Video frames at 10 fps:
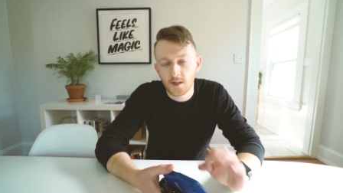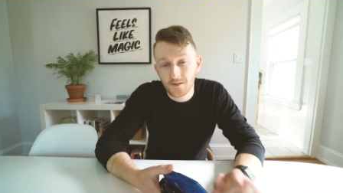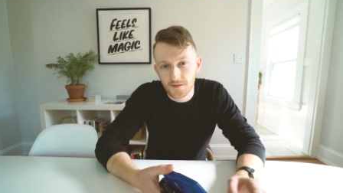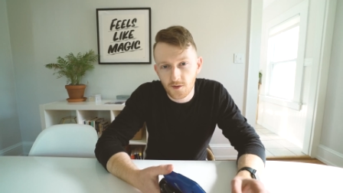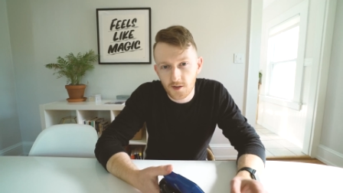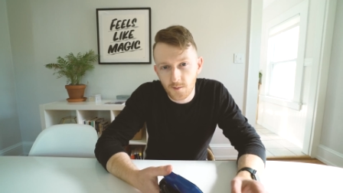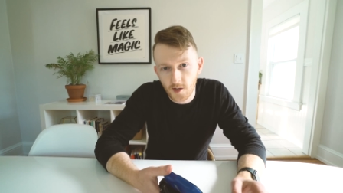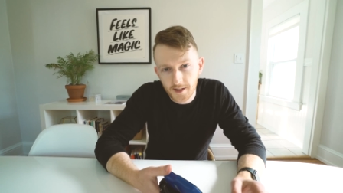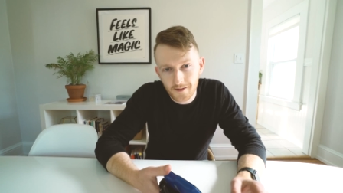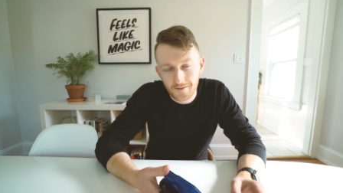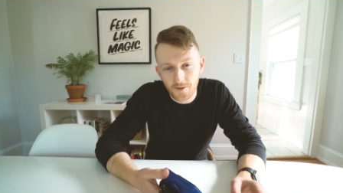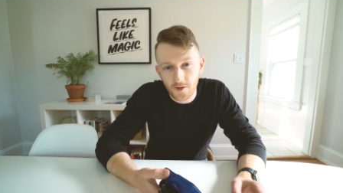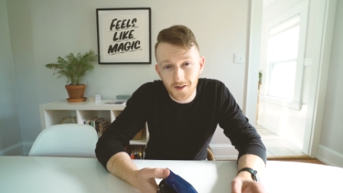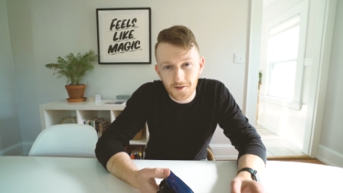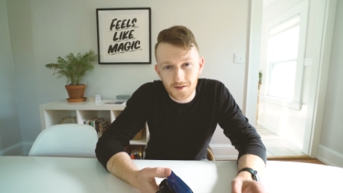If you're in the market
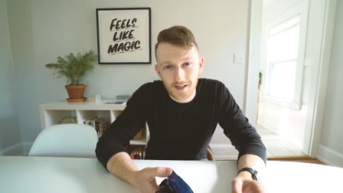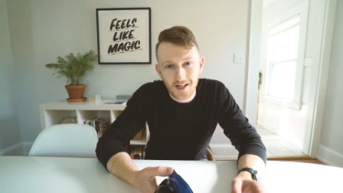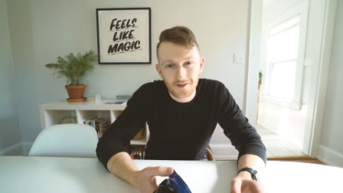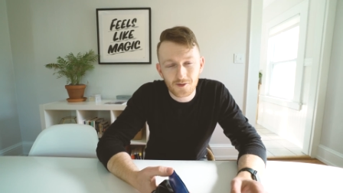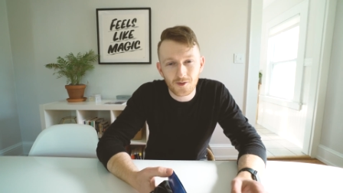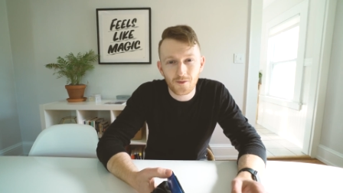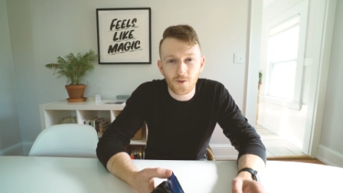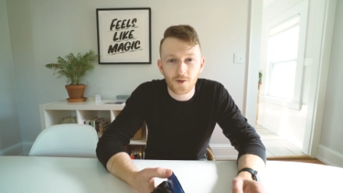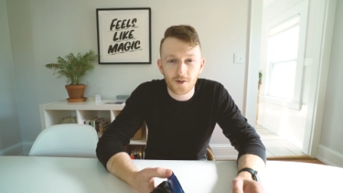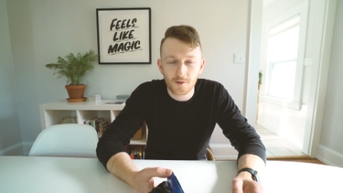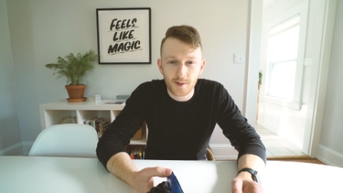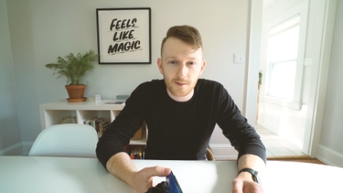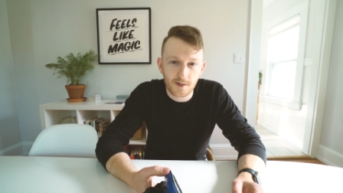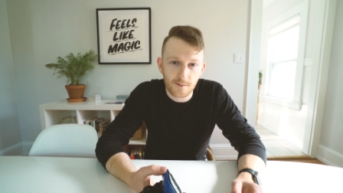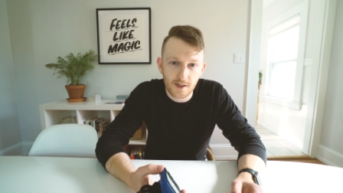for a new scan tool for your
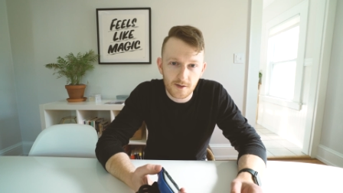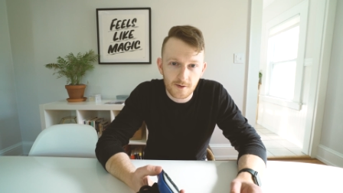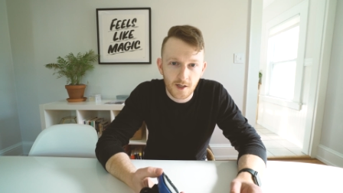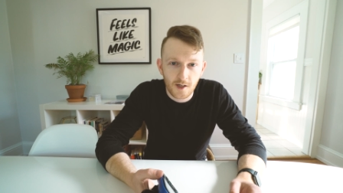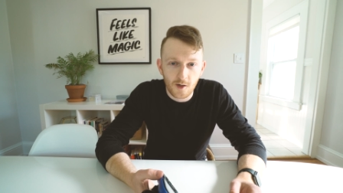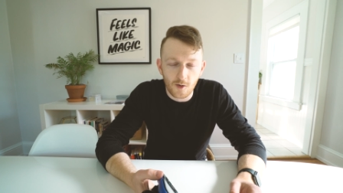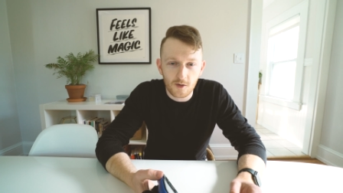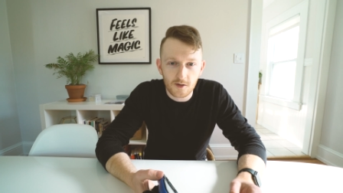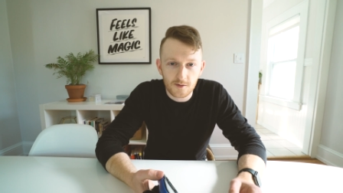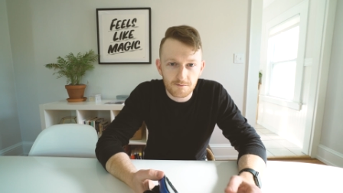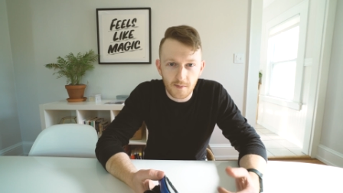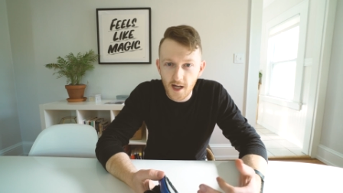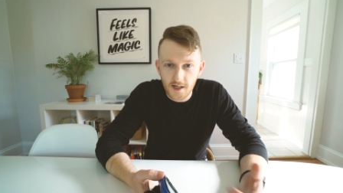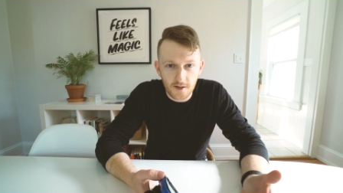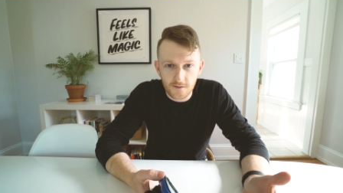BMW or
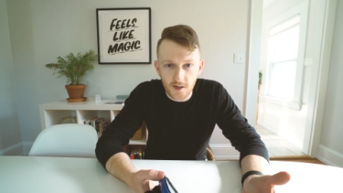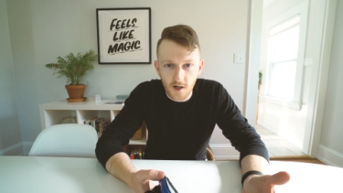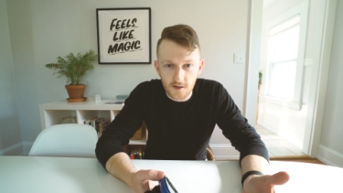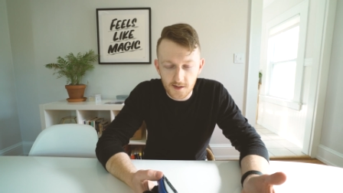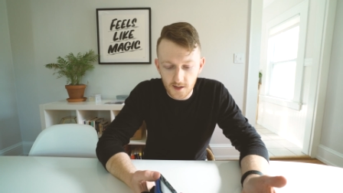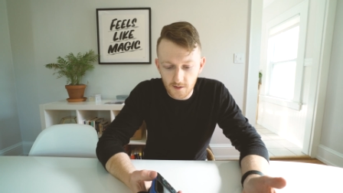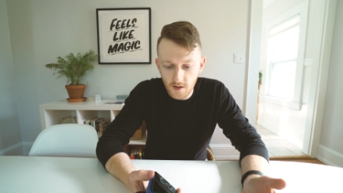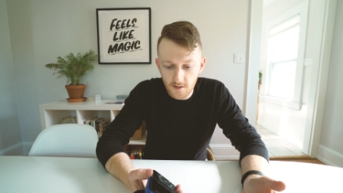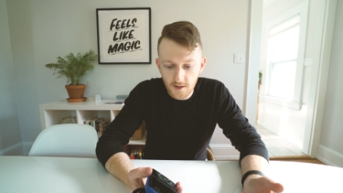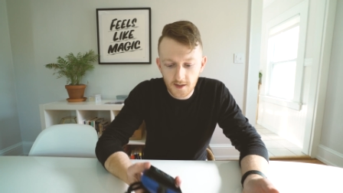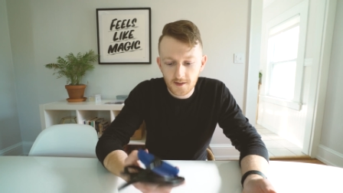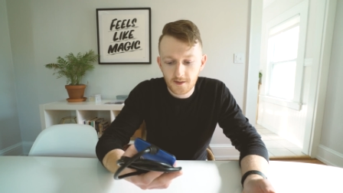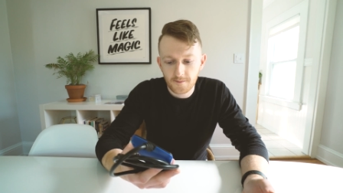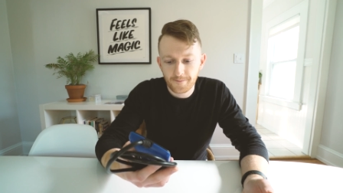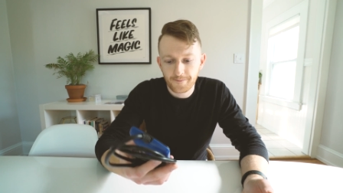any of the cars that you own,
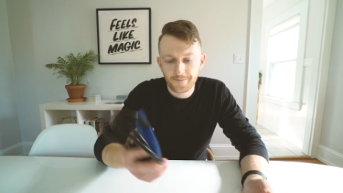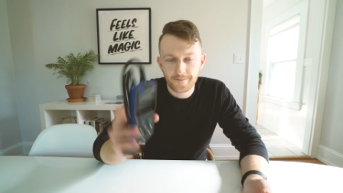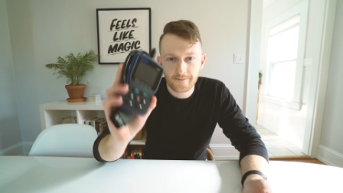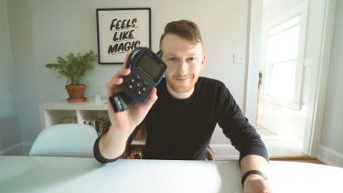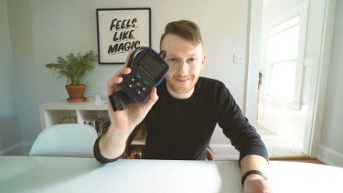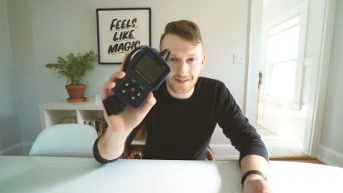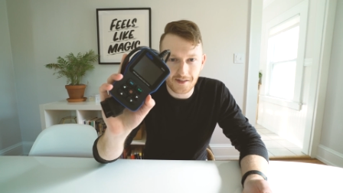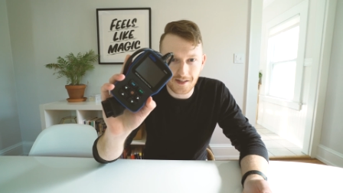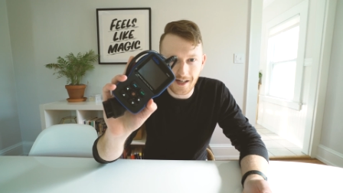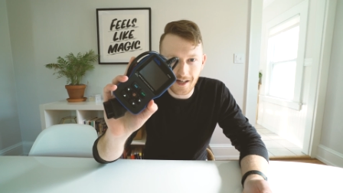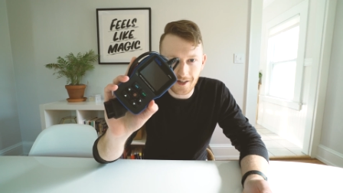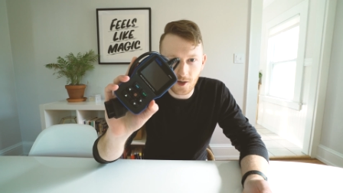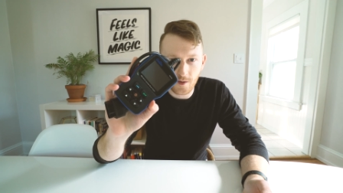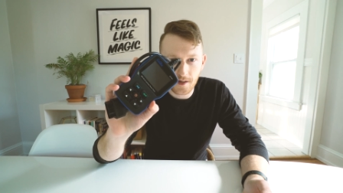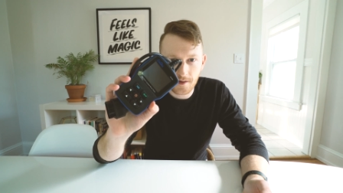this is the guy to
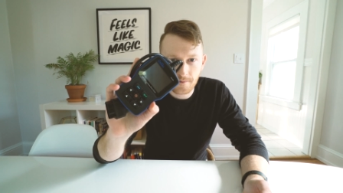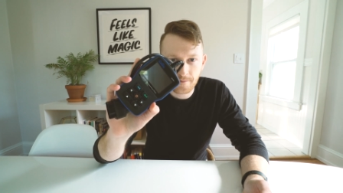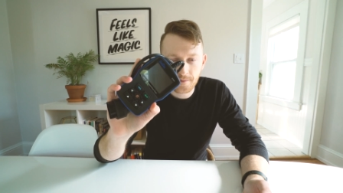go with.